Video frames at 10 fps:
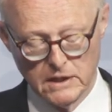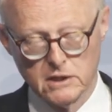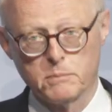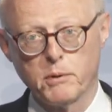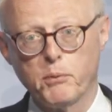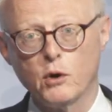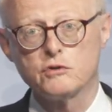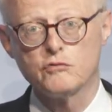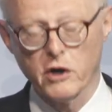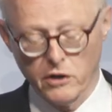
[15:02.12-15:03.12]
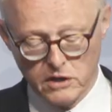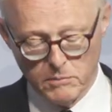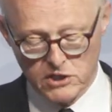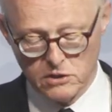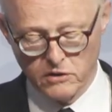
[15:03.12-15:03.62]
The proposed Royal
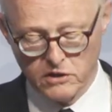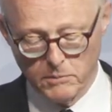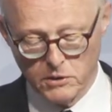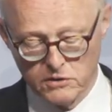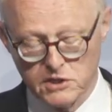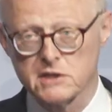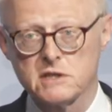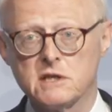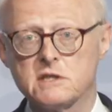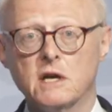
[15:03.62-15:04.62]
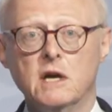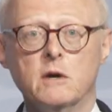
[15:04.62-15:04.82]
Commission on Criminal Justice,